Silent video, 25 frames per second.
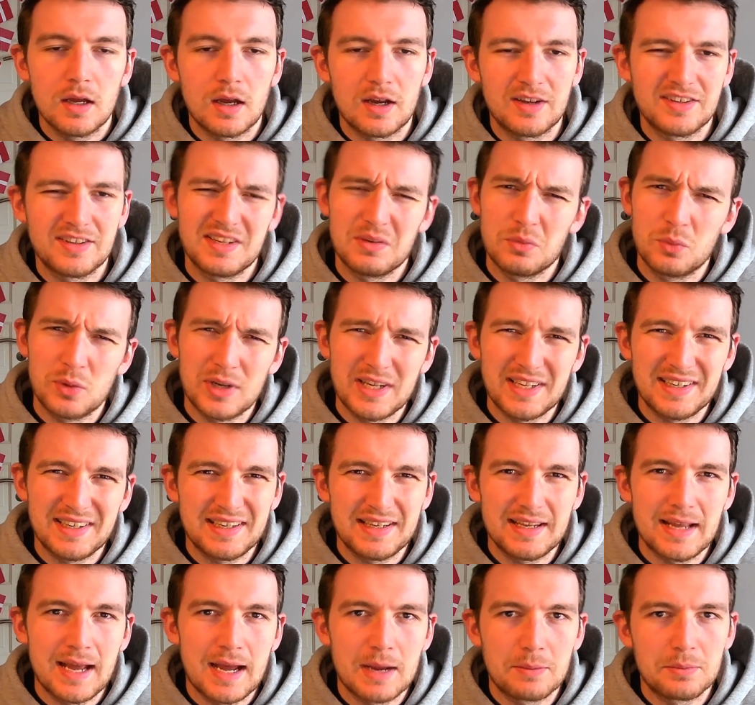I say
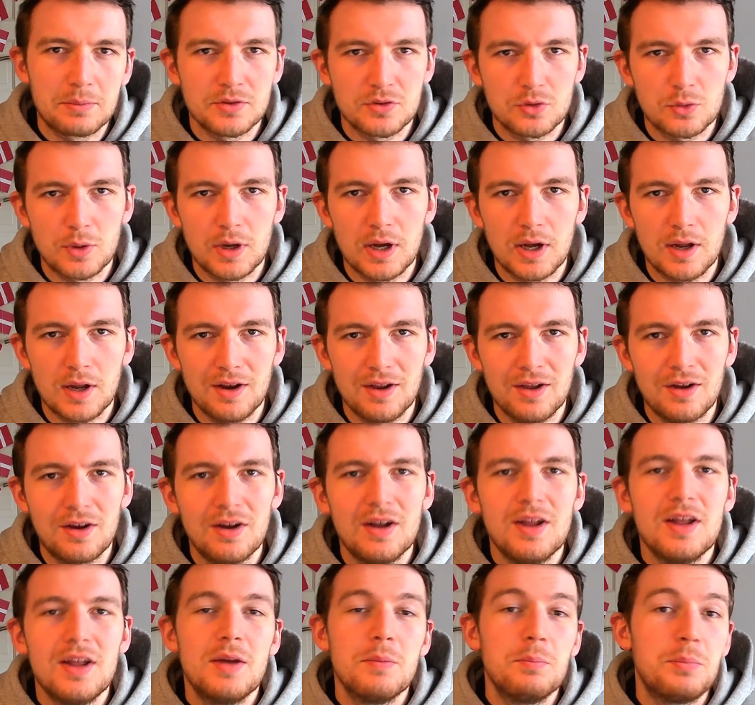weirdly, it happens quite a
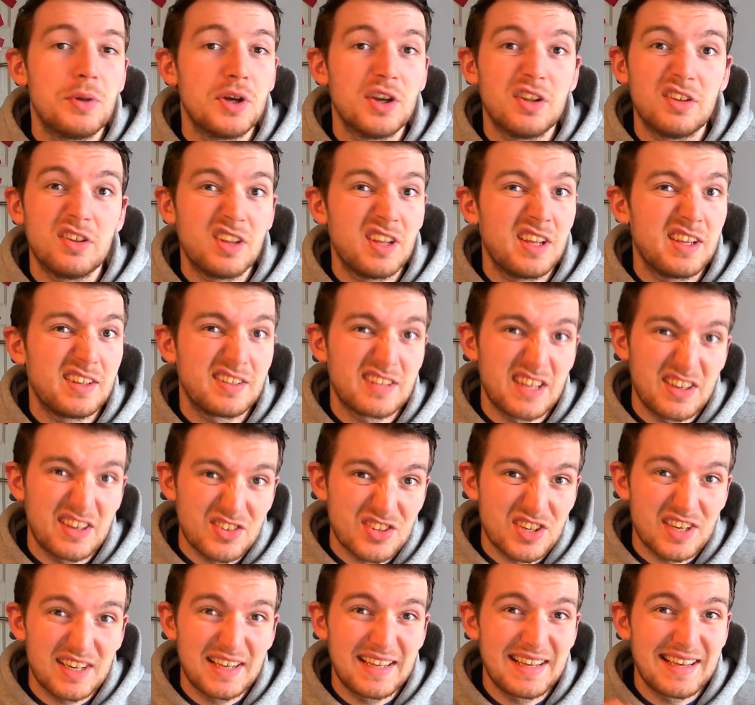lot, but
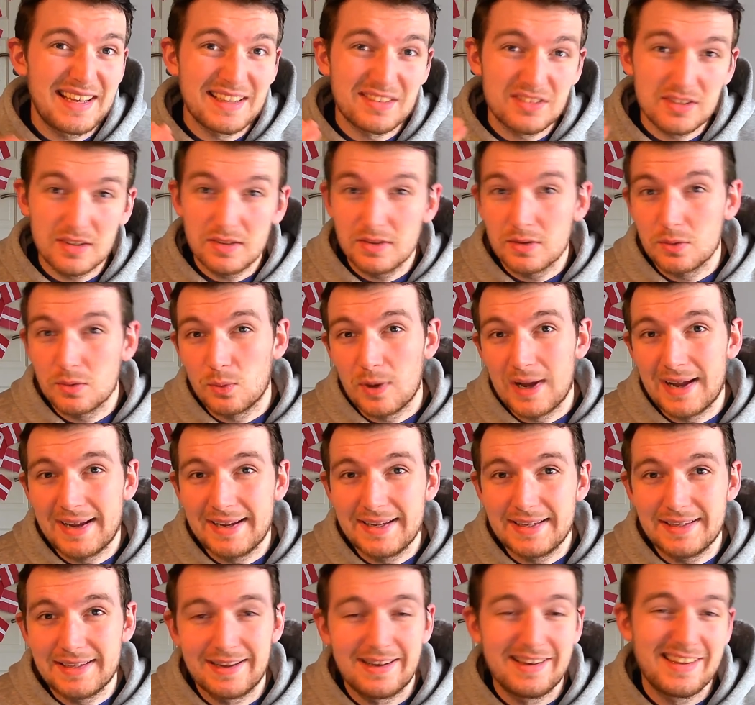essentially it's on the
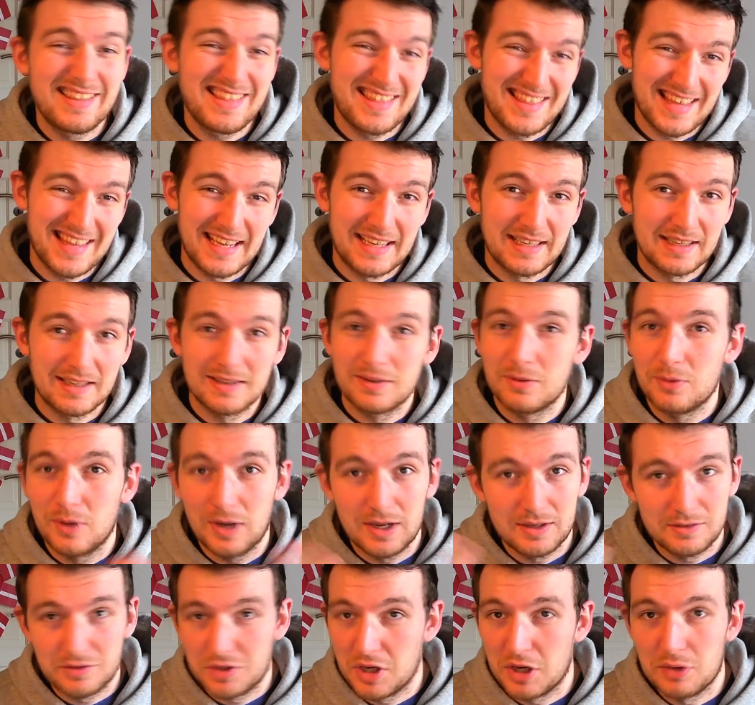way, I think.
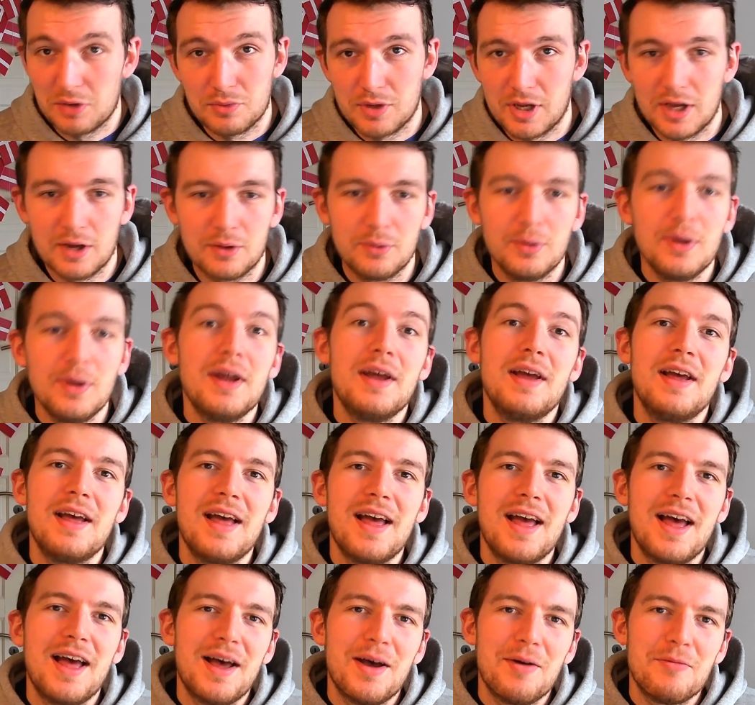I don't know,
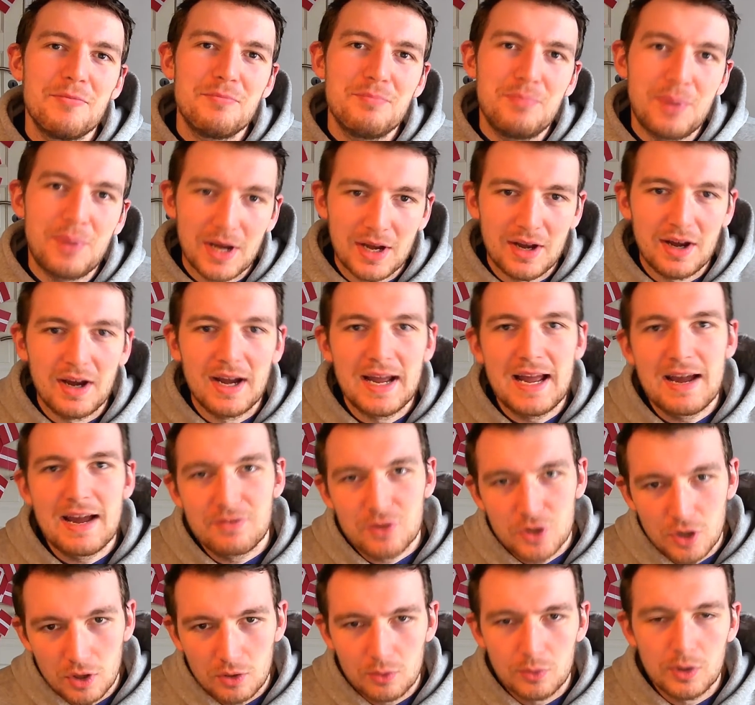but I
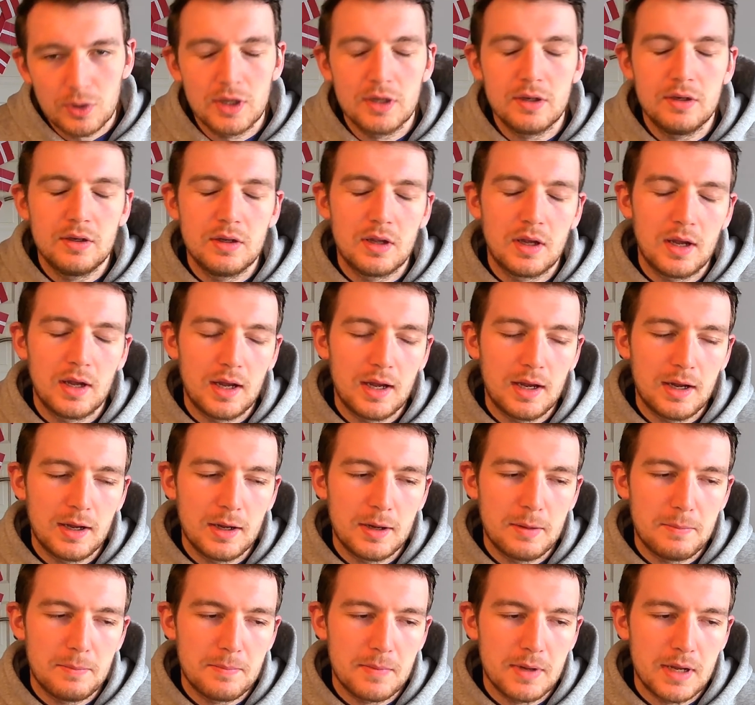have got one,
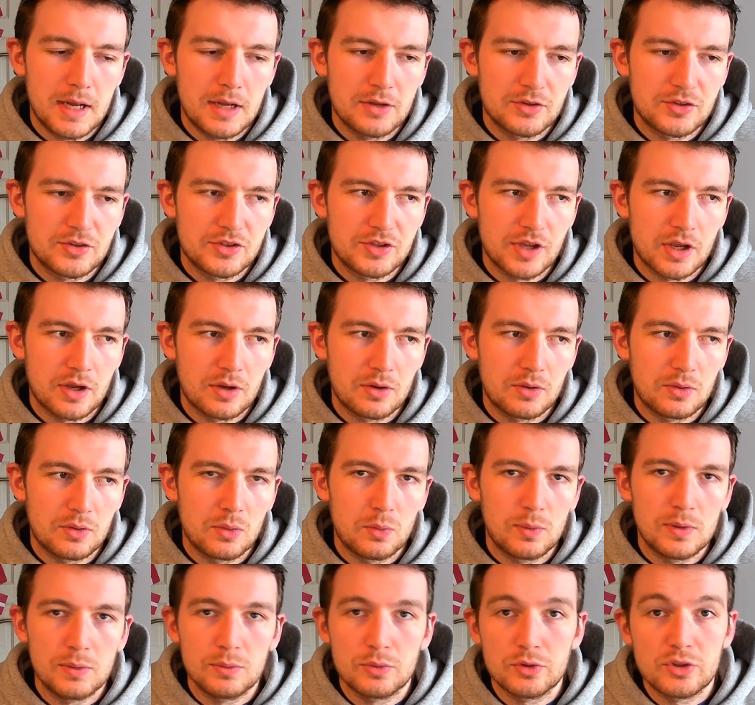
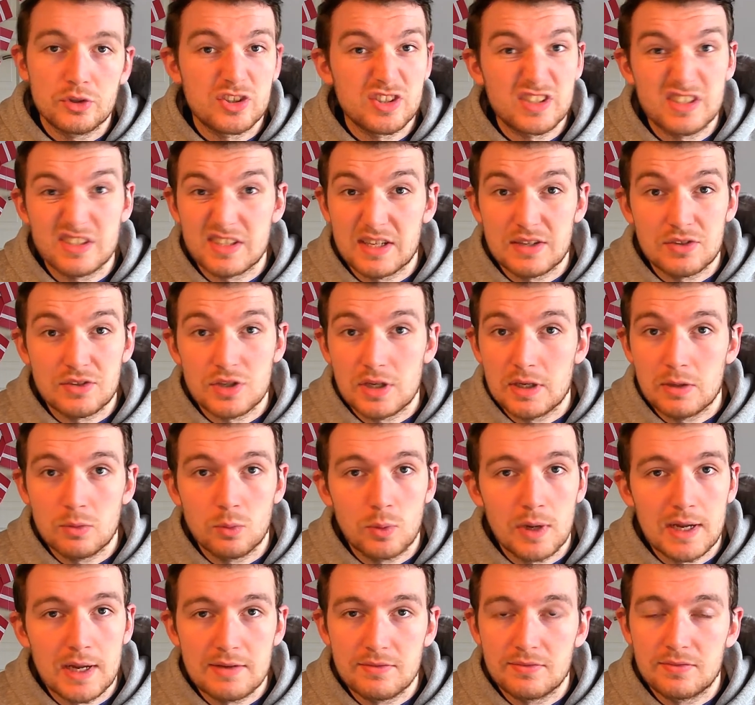so we will just essentially
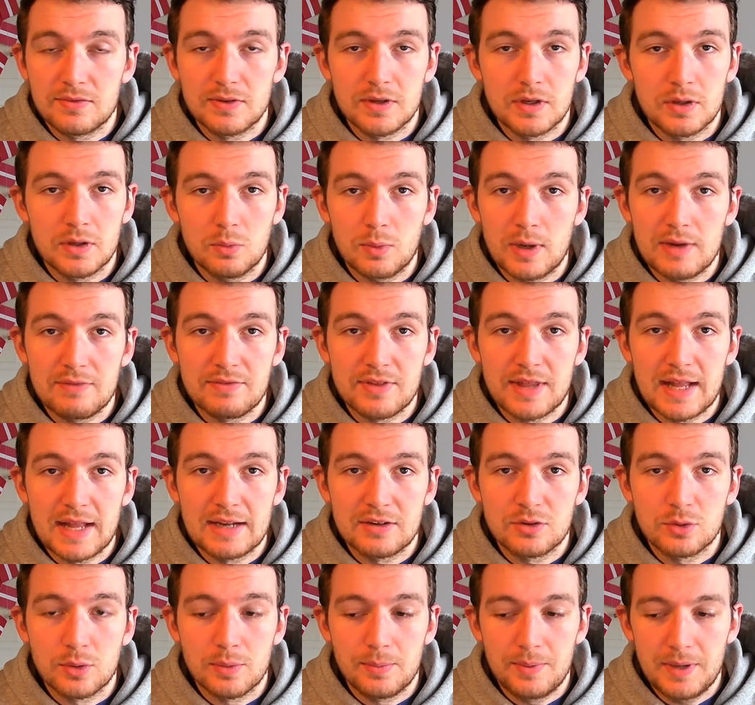wait for
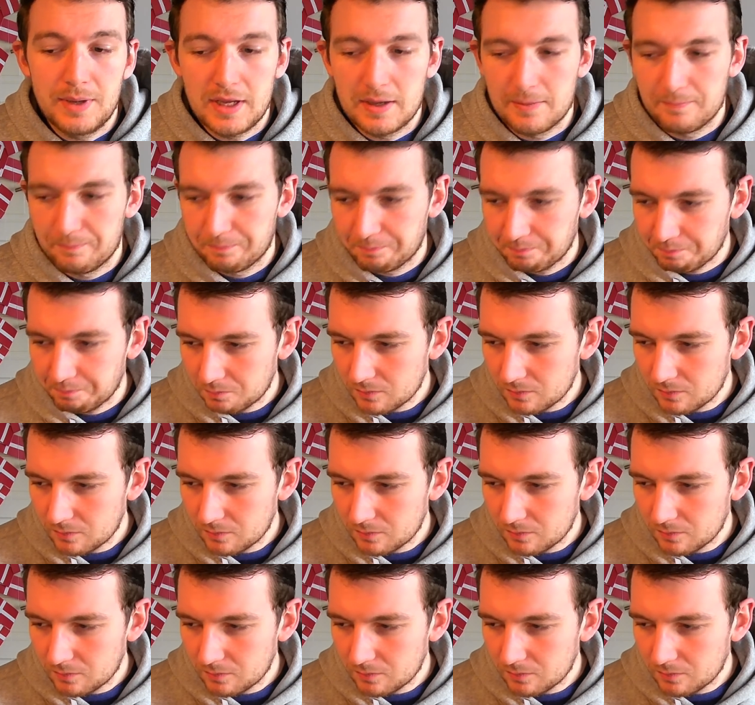that to appear.